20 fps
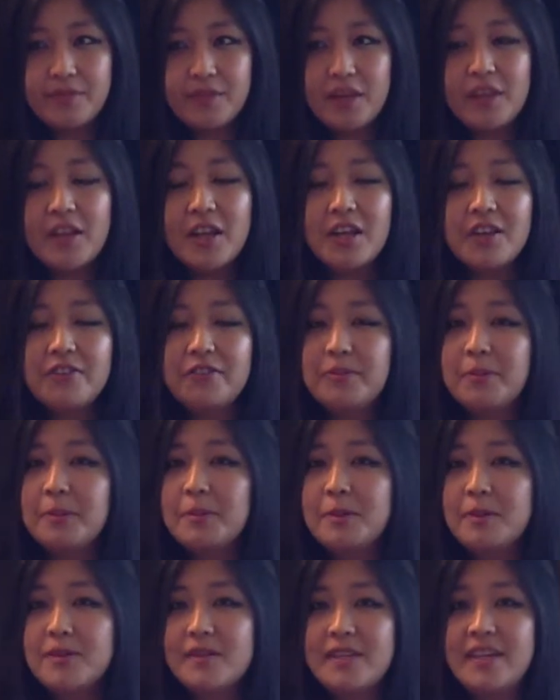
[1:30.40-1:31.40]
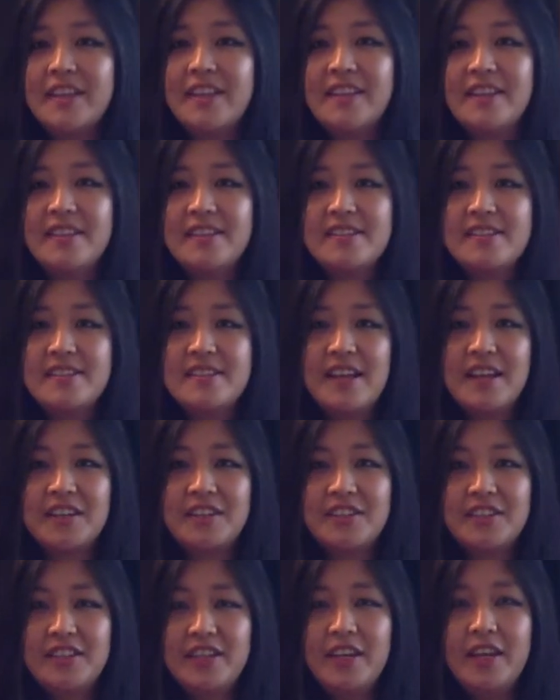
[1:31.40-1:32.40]
A lot of people say that this is
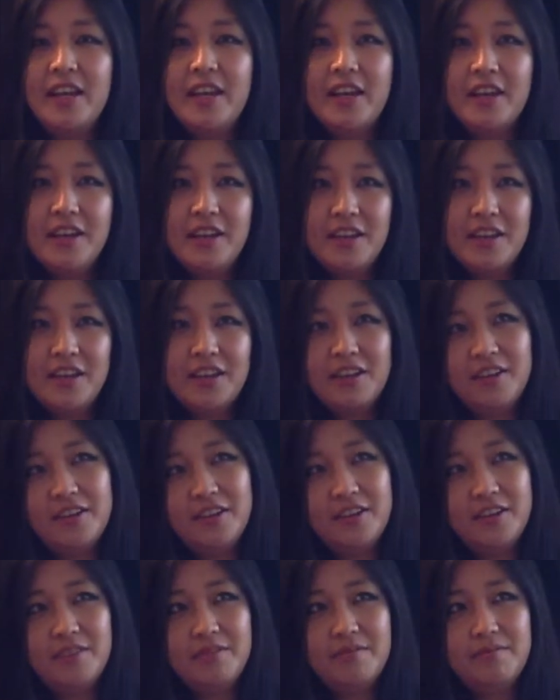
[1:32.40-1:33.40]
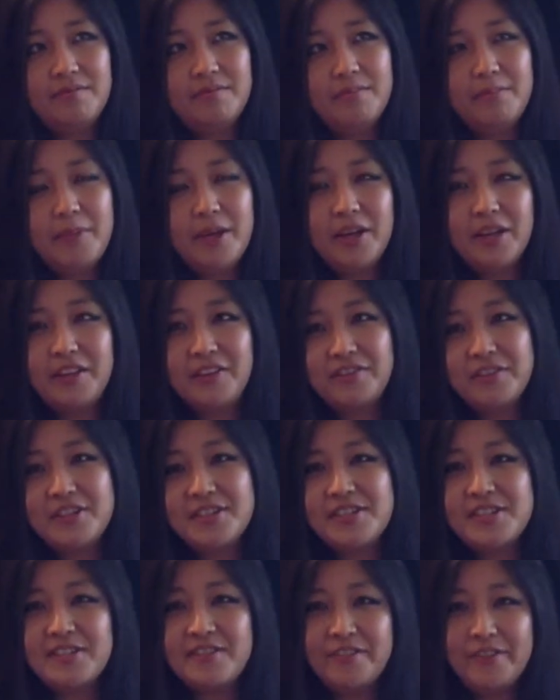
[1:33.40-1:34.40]
actually a male
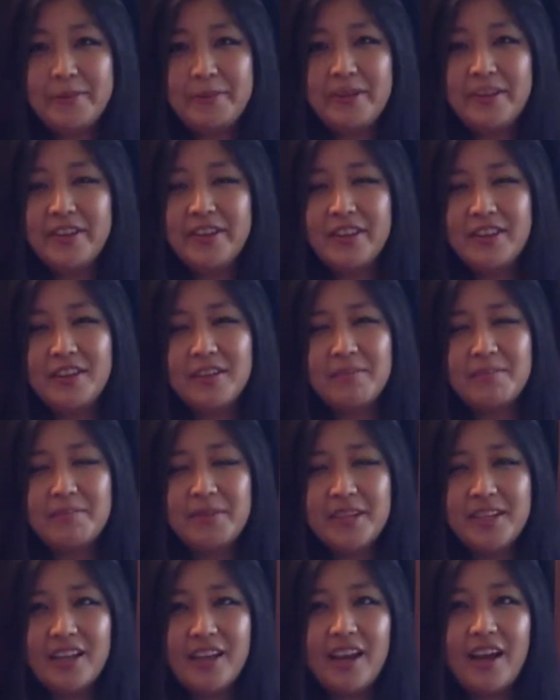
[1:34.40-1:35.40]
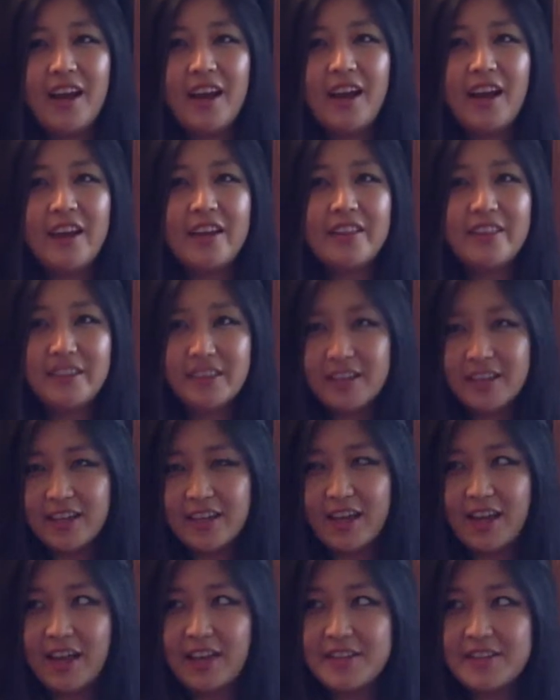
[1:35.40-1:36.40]
versus female thing, but I think
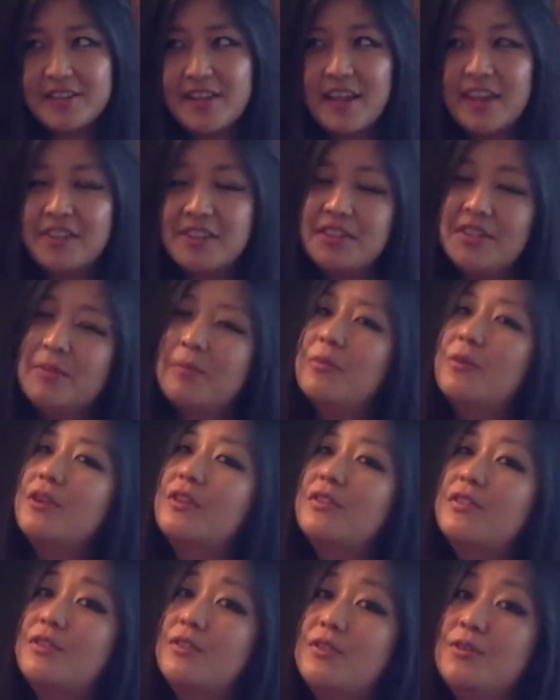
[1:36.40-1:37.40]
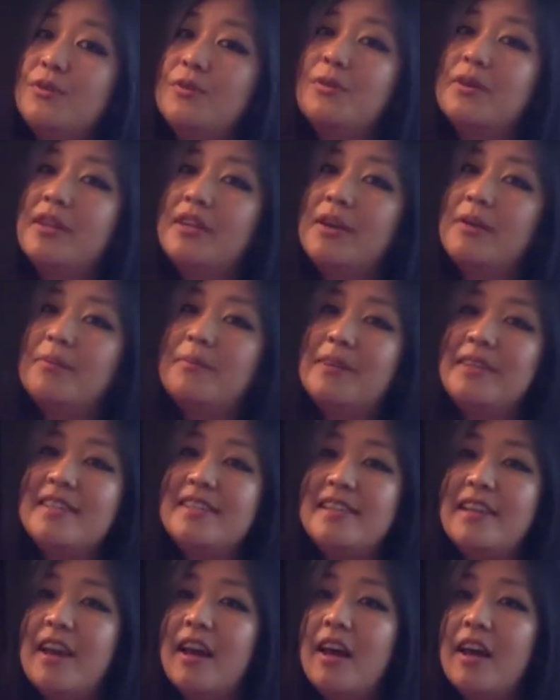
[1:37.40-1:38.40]
it has actually more to do with
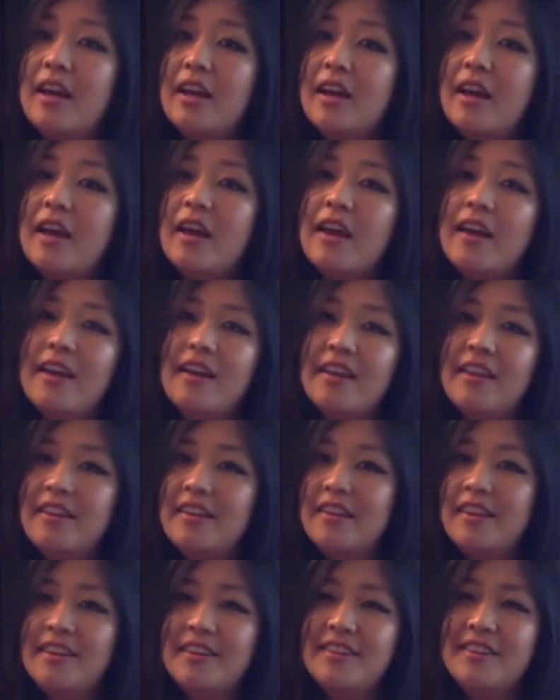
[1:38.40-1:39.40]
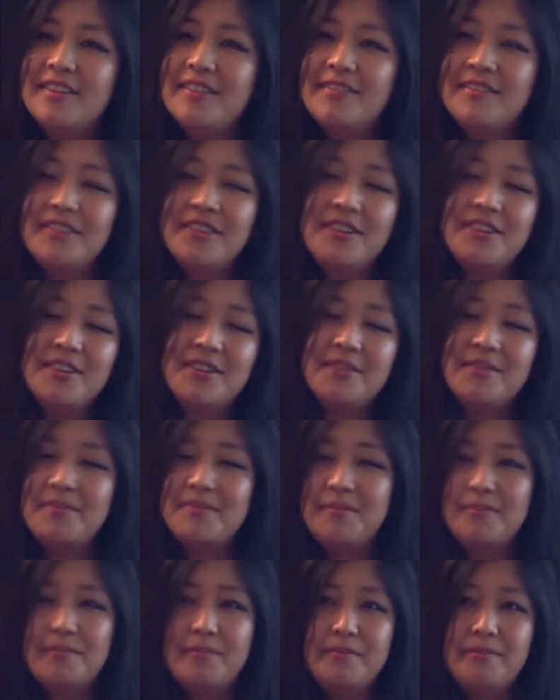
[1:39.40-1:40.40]
MBTI than, you know,
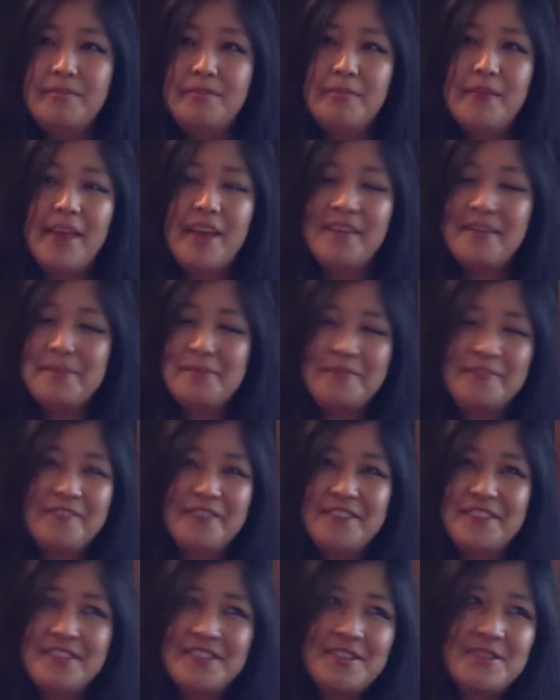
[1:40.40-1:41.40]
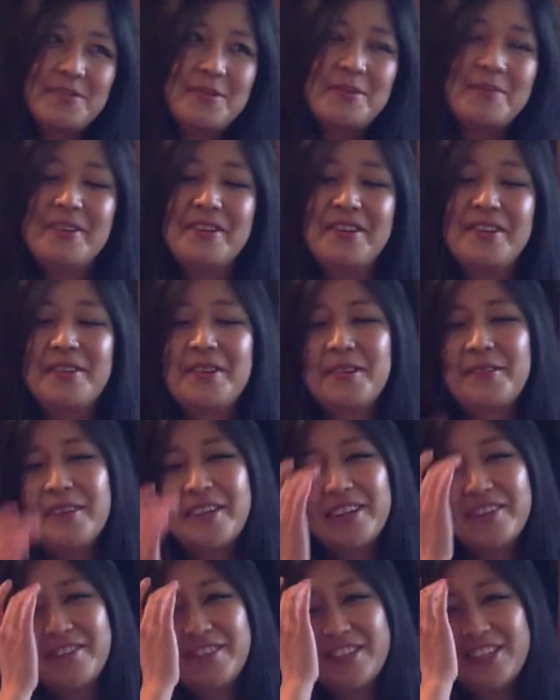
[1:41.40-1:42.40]
man versus woman or
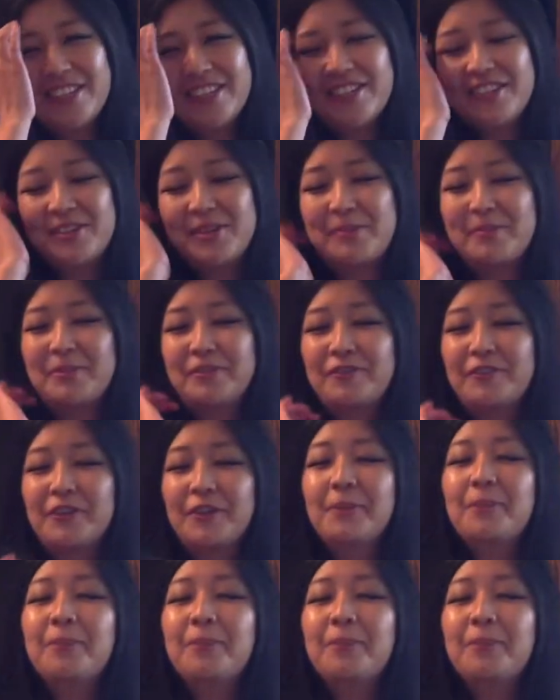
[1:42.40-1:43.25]
whatever gender you prefer.